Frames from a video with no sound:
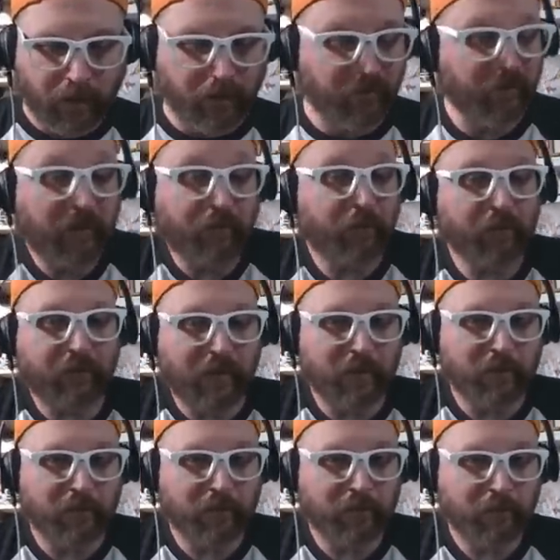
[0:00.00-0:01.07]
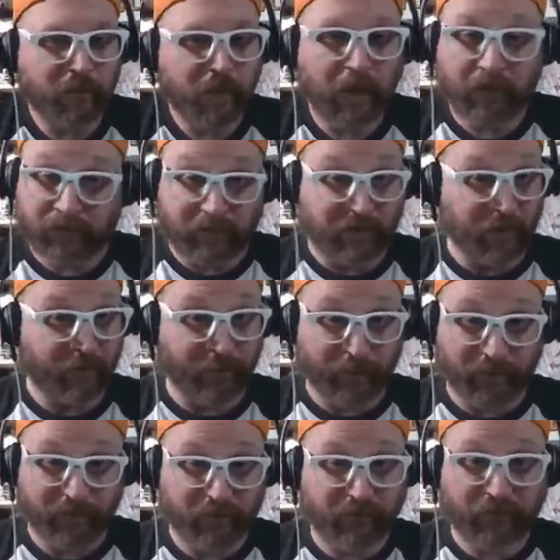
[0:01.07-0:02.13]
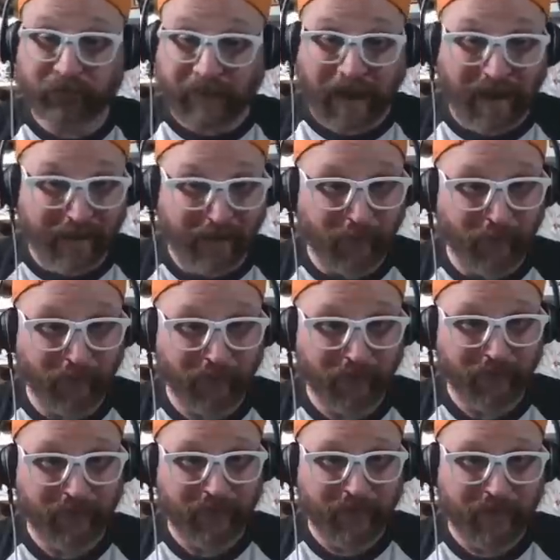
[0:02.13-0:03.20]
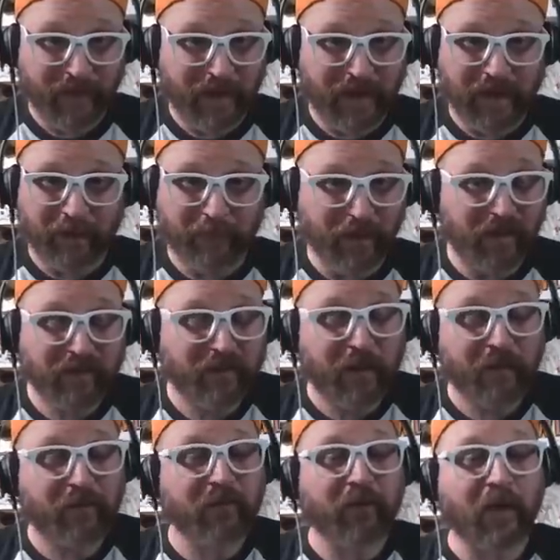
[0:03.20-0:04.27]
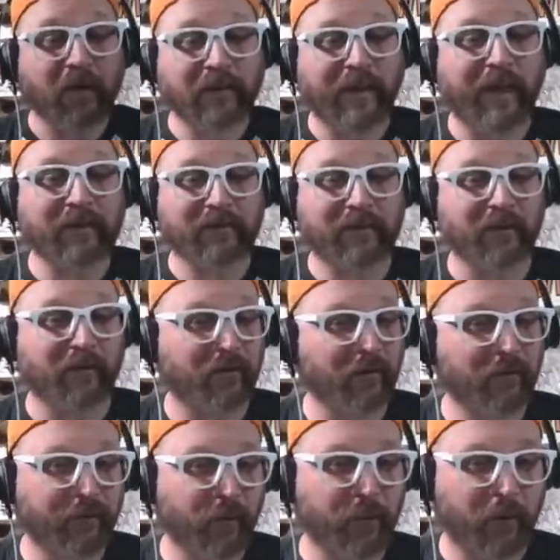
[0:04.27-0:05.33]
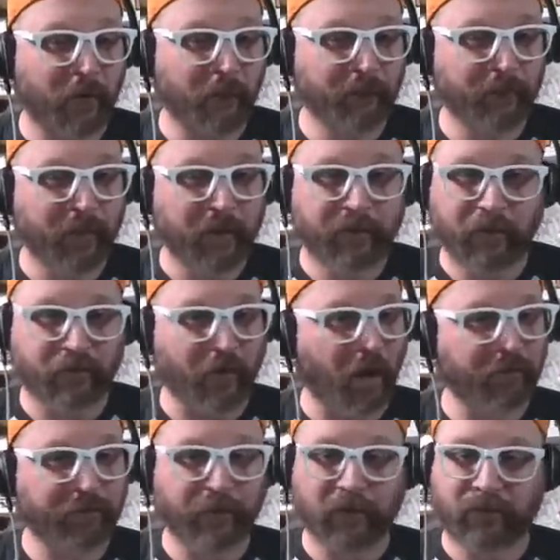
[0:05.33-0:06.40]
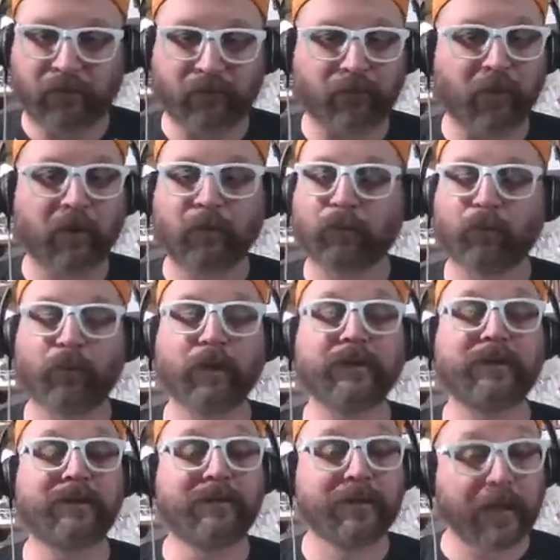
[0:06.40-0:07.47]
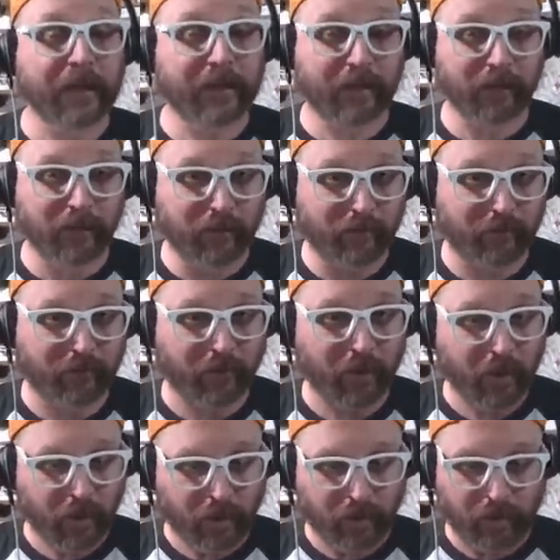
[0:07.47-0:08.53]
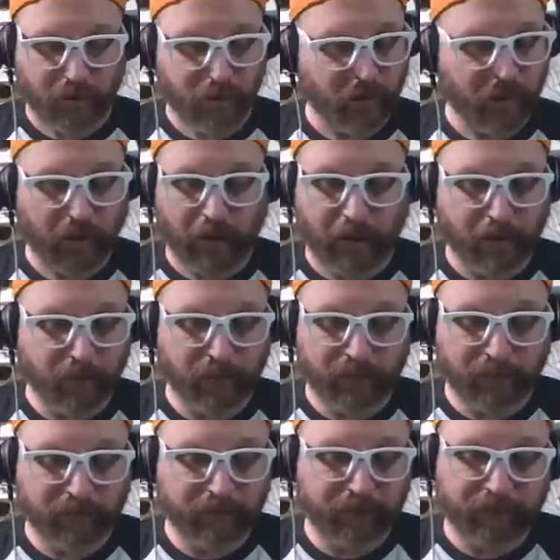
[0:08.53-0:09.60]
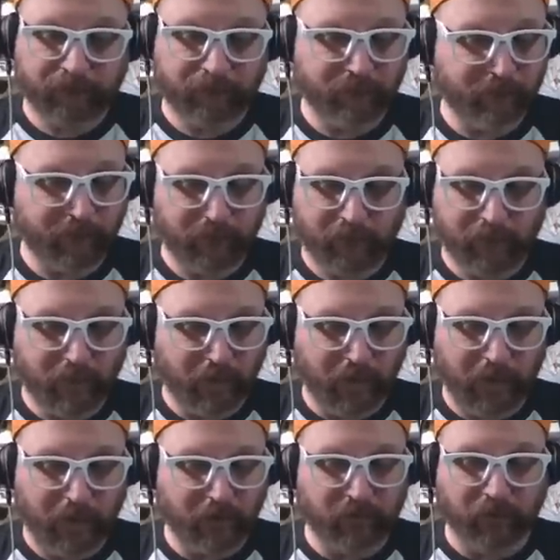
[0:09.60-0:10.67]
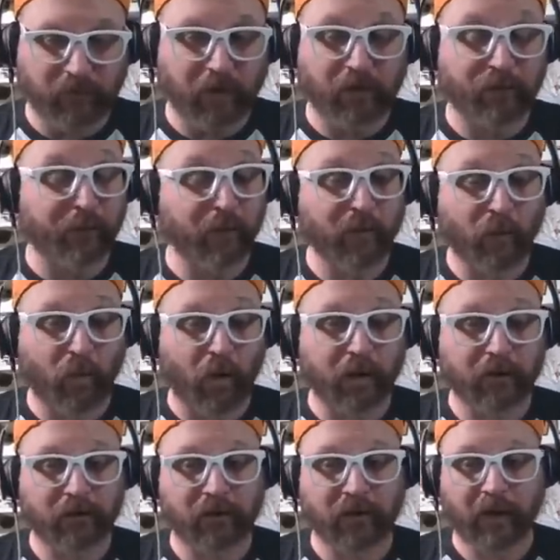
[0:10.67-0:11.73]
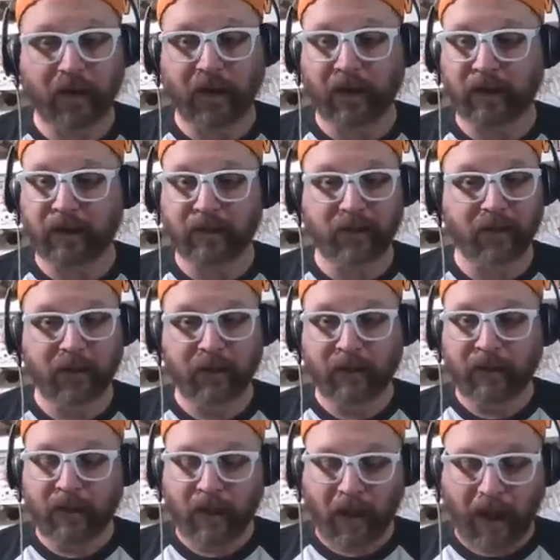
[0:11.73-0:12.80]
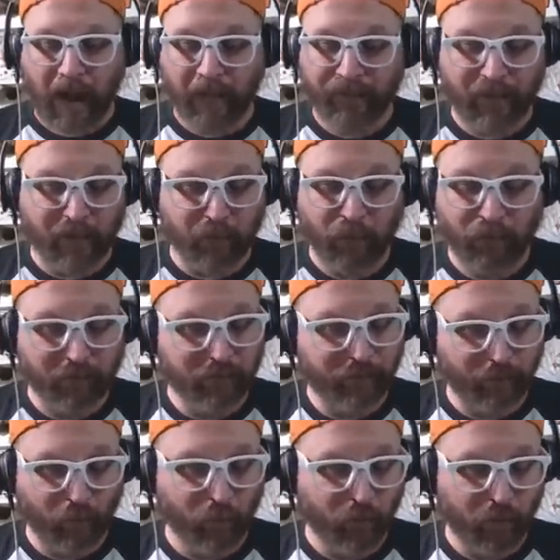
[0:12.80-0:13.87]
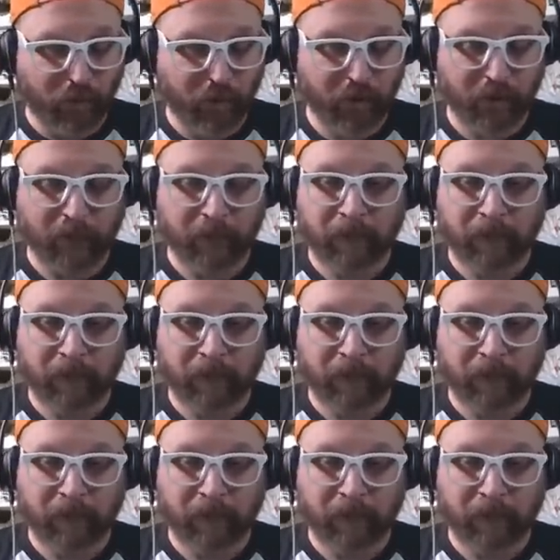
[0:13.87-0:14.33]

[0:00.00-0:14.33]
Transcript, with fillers: It's a different team. It's a different style. Um, it, this is unlike Tennessee football. This offense is ridiculous. Um, it's just it's fun to watch, and I think moving forward,